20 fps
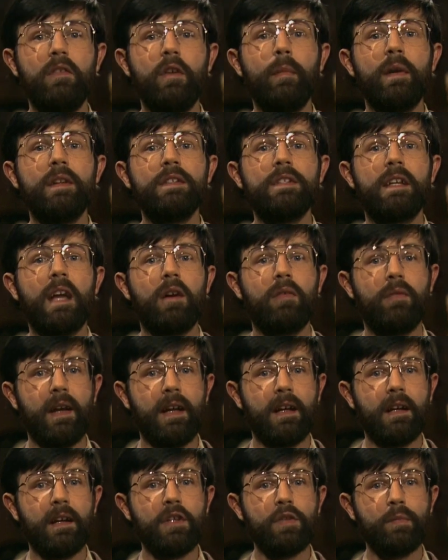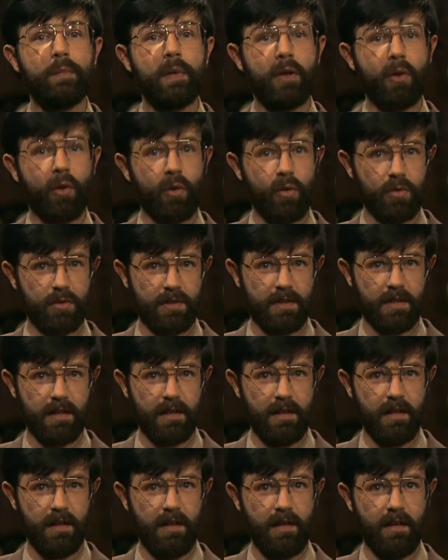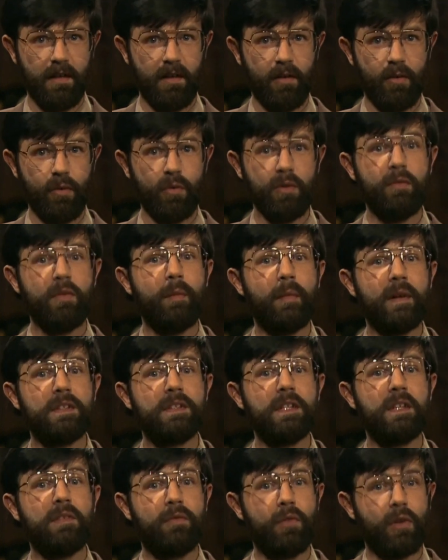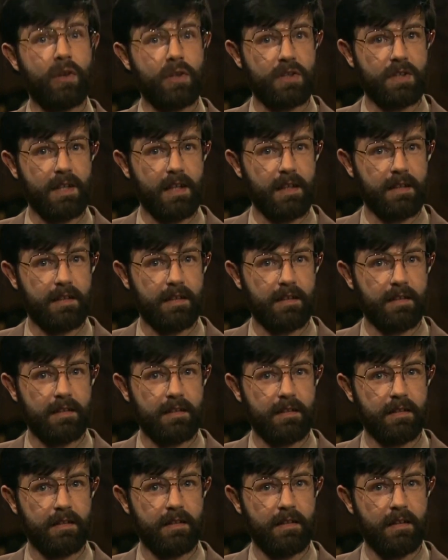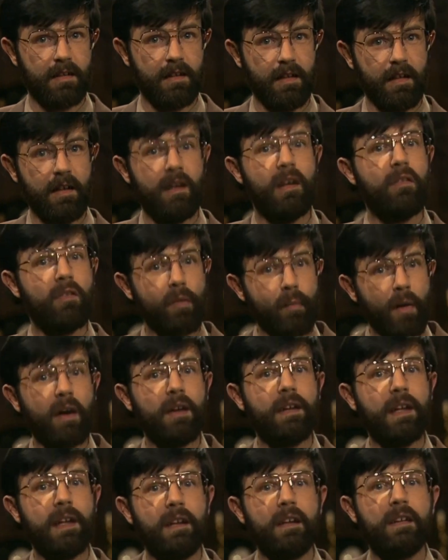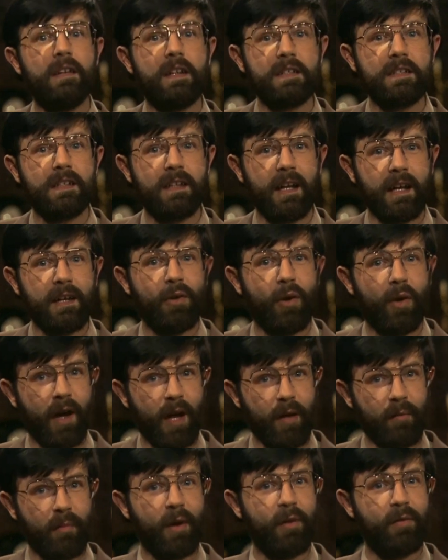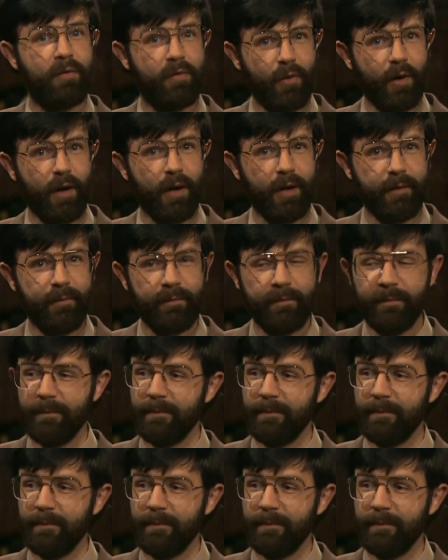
The constant repetition has the tone of bent coppers getting a forced confession from a local simpleton.